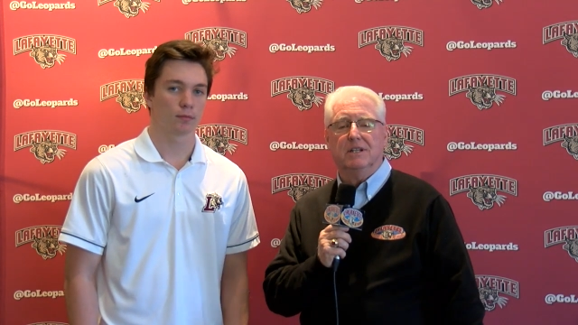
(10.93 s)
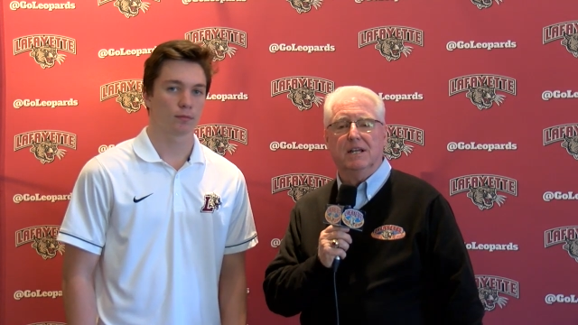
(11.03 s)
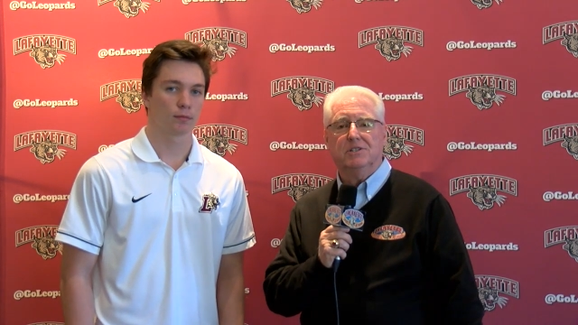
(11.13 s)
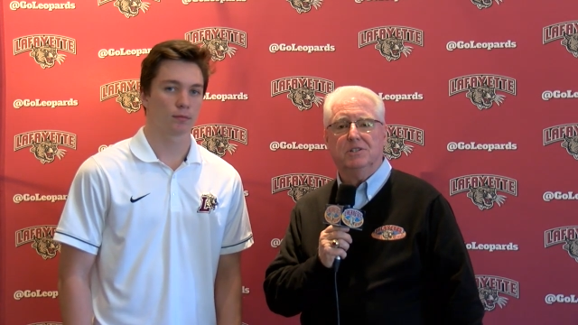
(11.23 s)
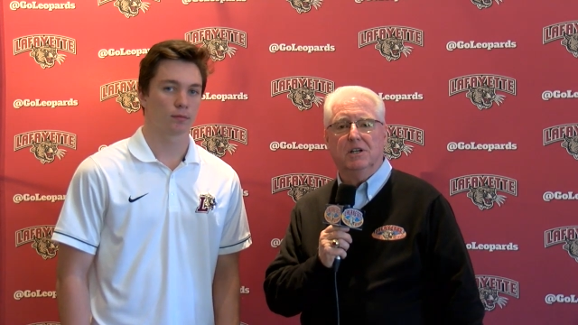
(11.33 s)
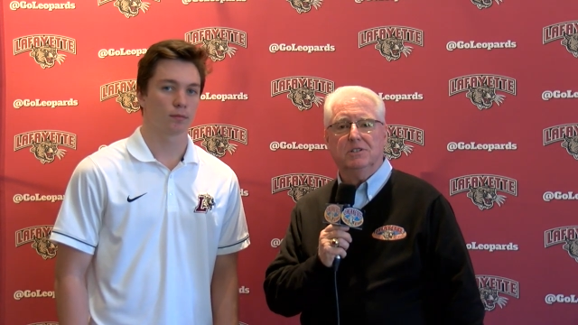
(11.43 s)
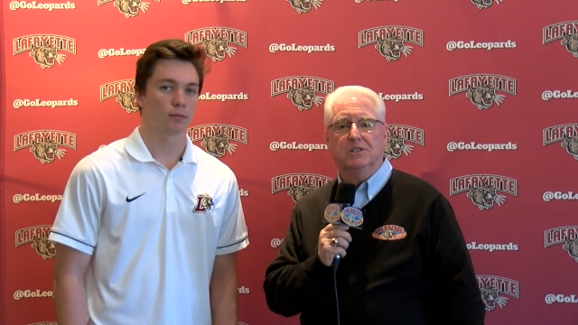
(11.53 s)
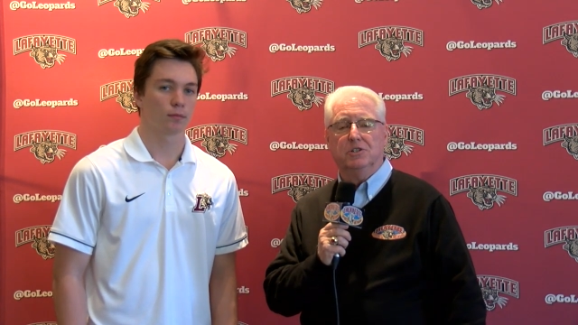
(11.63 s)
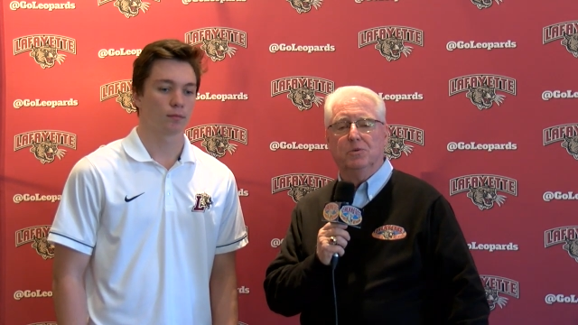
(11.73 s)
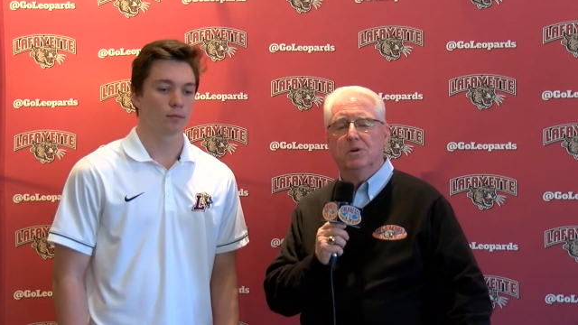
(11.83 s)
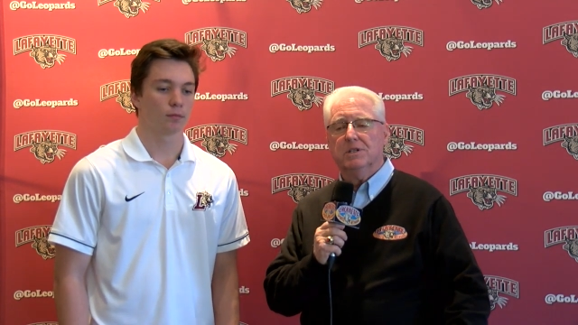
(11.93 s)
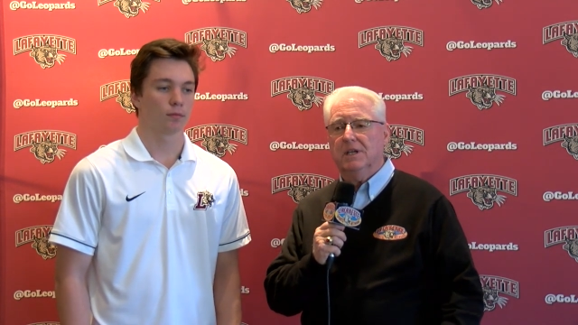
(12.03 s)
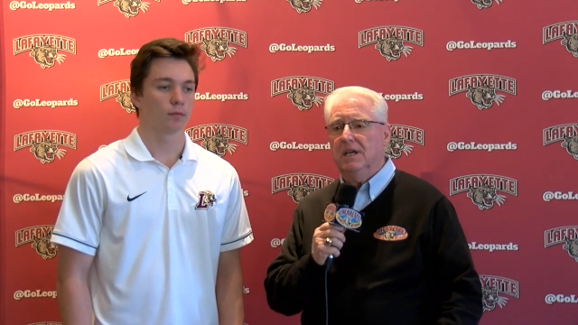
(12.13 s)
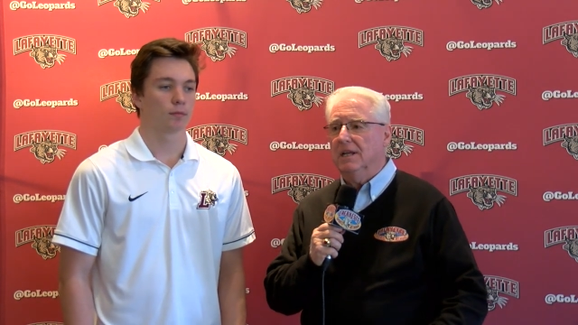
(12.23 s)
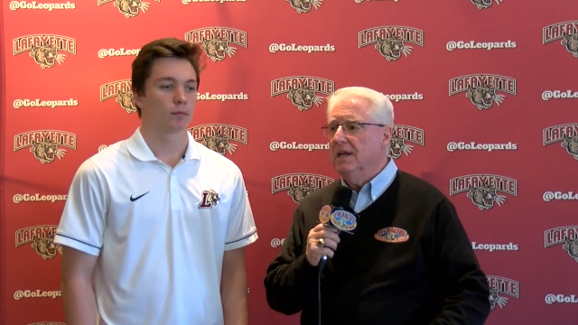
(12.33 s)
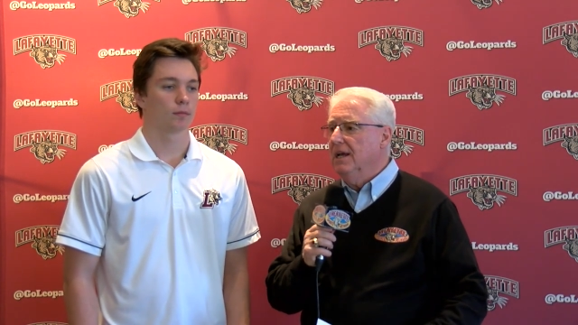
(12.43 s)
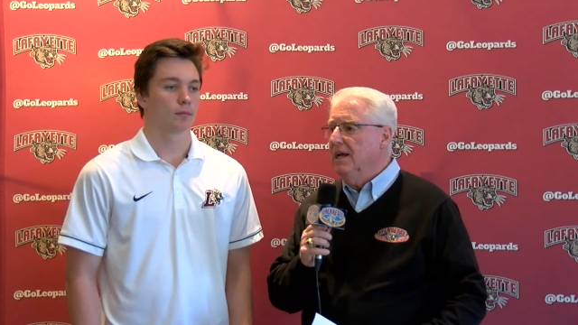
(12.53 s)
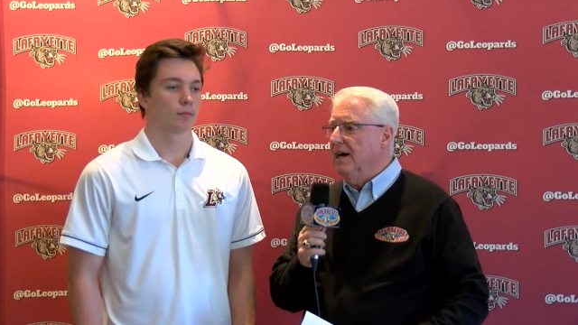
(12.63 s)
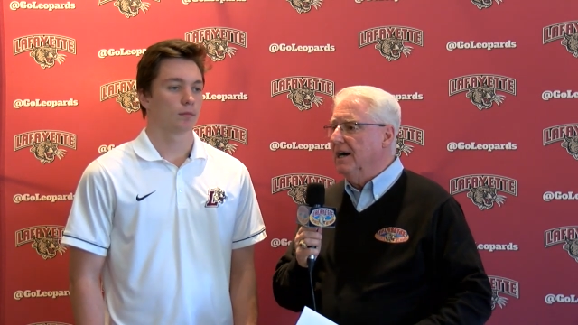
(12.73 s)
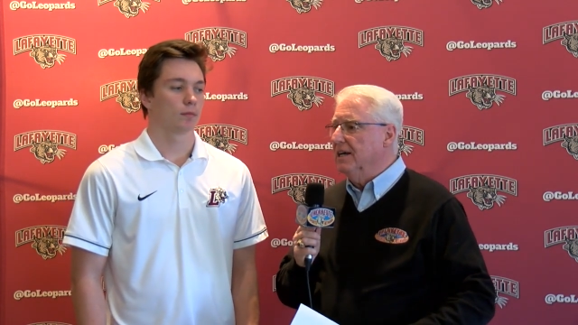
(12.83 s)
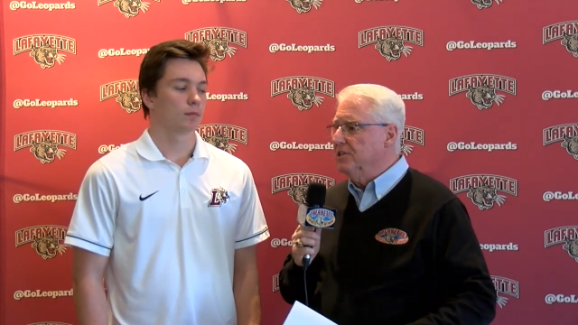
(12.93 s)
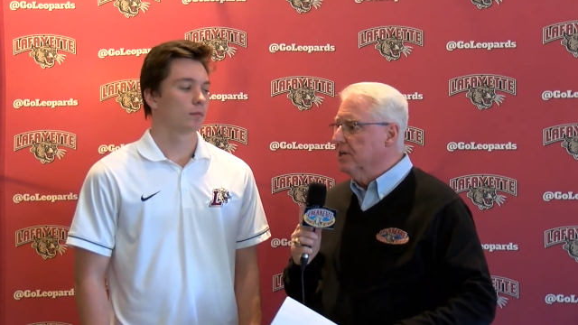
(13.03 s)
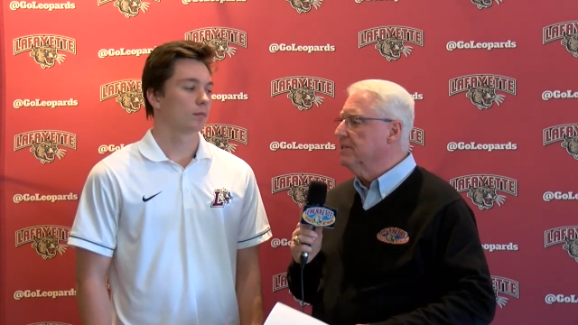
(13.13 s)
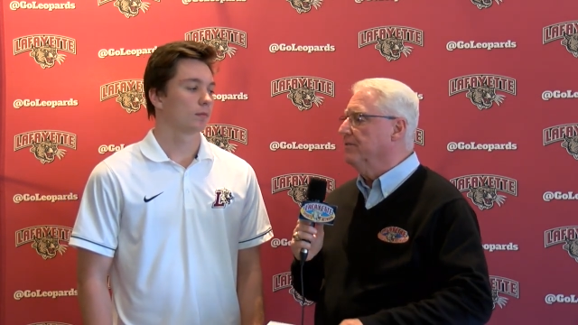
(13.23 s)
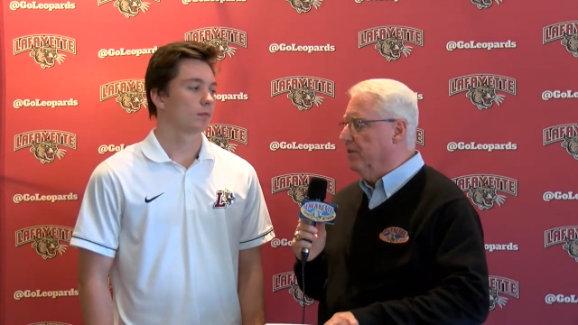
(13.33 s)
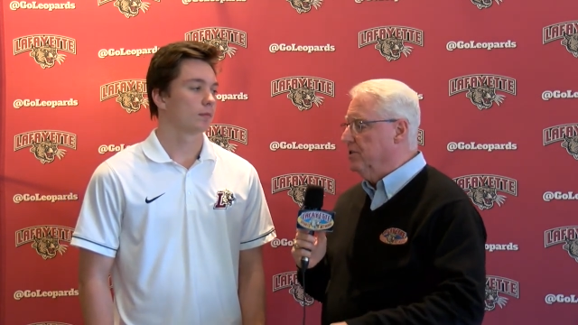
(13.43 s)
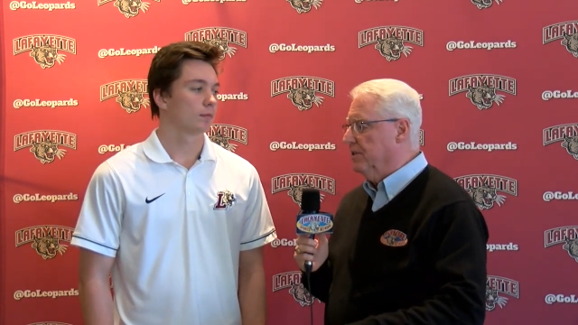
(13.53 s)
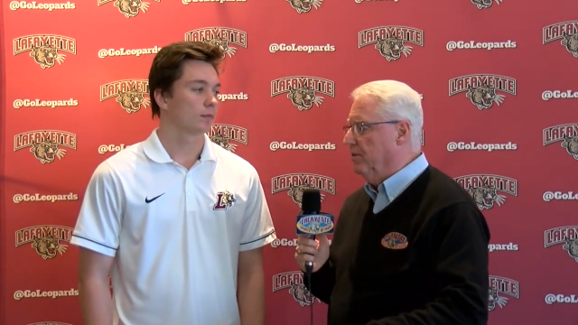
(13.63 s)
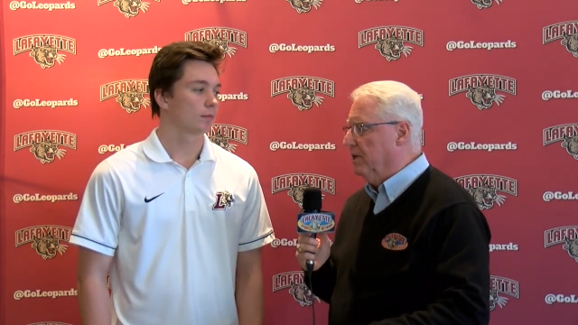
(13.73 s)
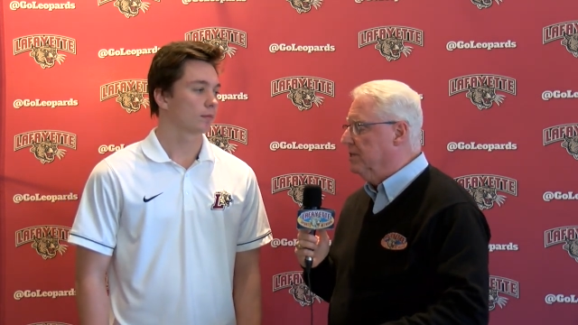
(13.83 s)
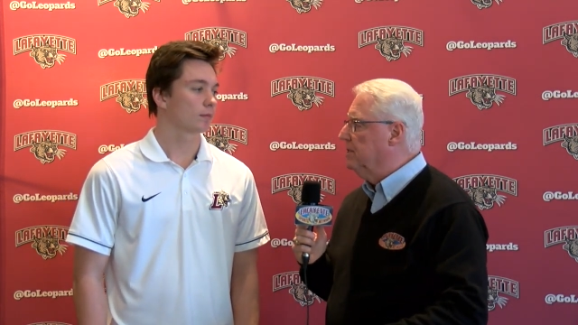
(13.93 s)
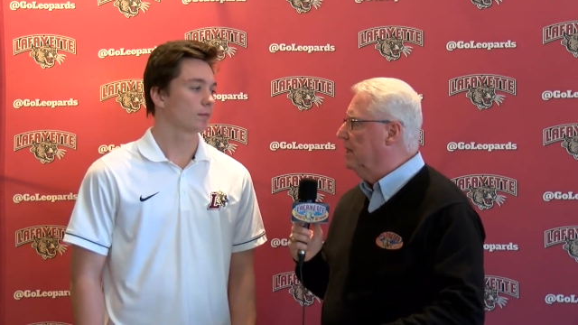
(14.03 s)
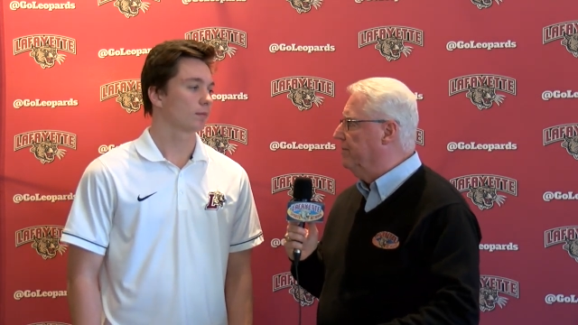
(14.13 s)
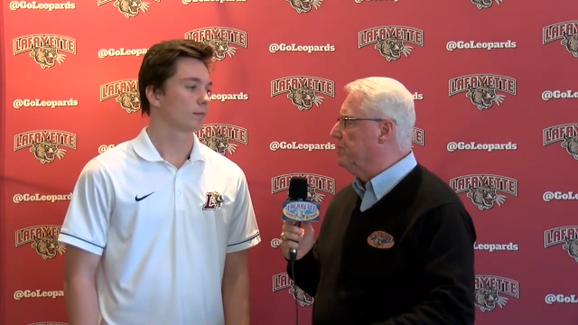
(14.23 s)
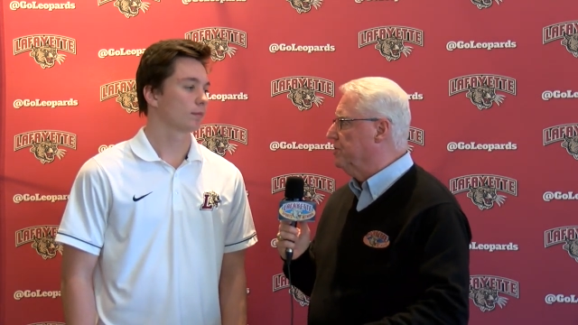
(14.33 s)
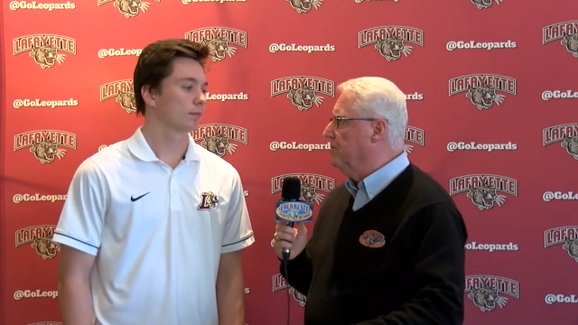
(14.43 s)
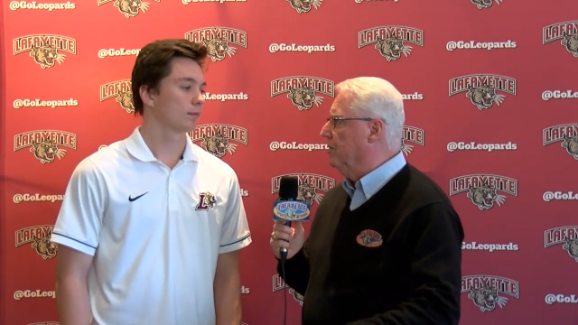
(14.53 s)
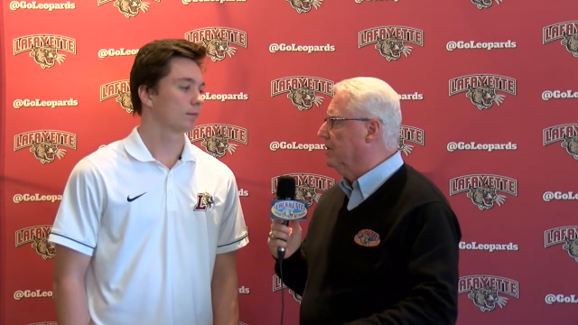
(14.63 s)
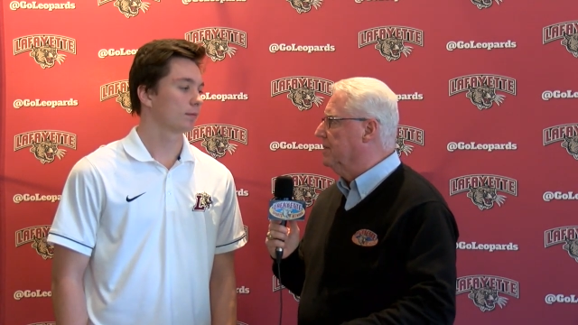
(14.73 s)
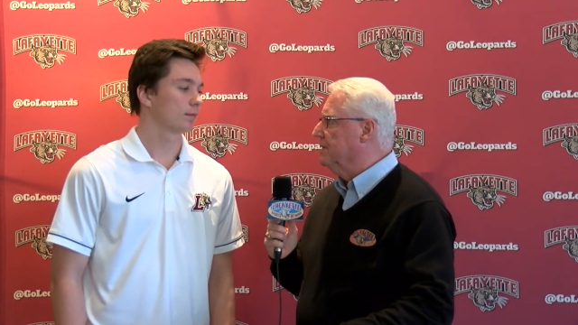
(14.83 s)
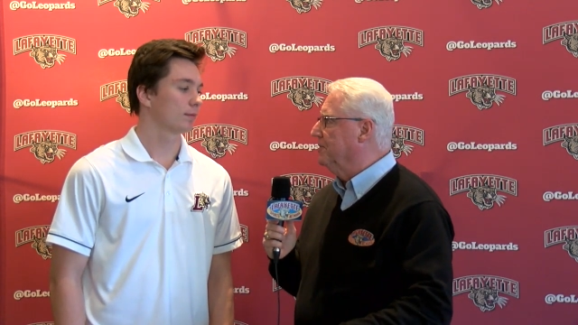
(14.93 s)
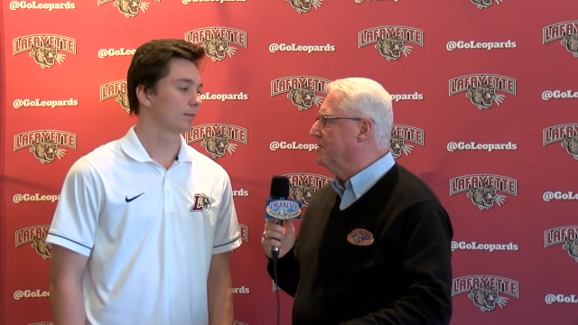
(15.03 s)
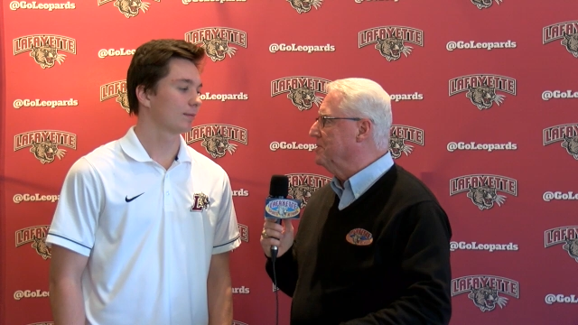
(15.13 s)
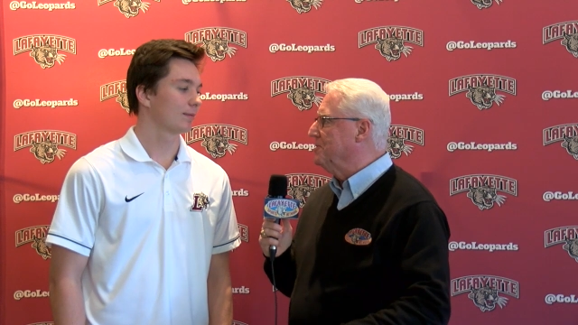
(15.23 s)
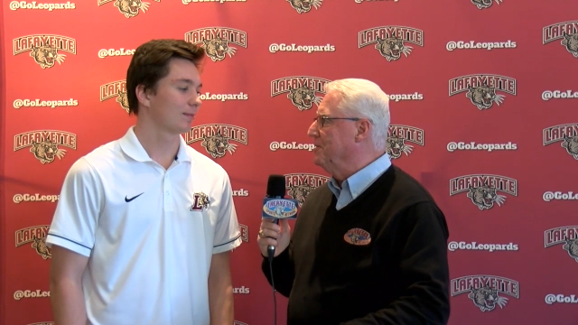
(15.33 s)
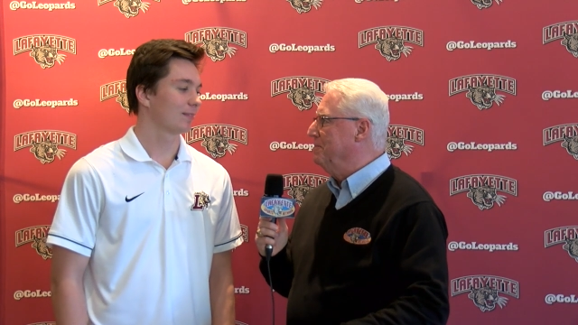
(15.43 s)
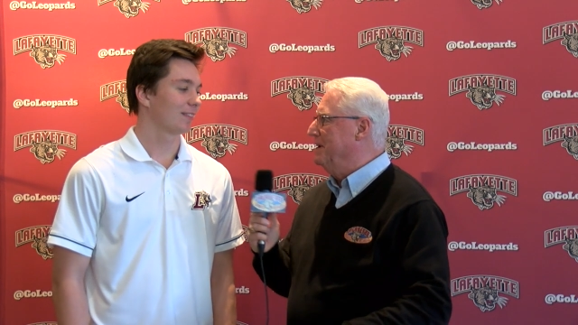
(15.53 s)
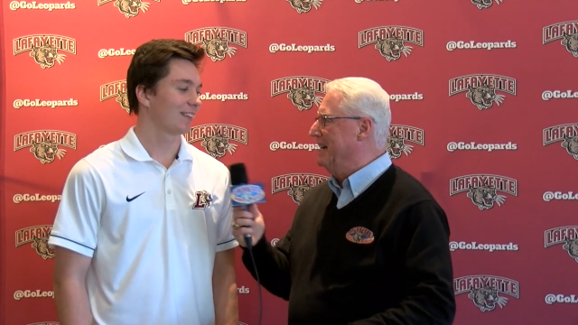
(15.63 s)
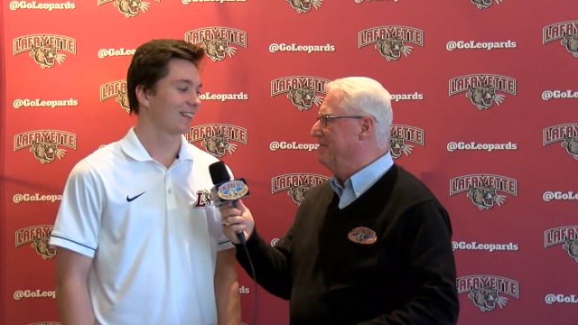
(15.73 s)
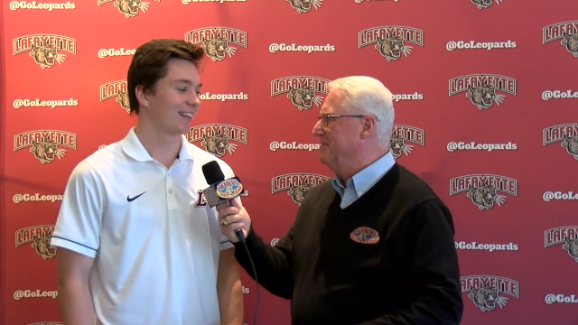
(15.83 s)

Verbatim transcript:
Speaker 1: That's Justin Jaworski. And uh, Justin, first of all, you still have your stroke. It's a little concern of mine.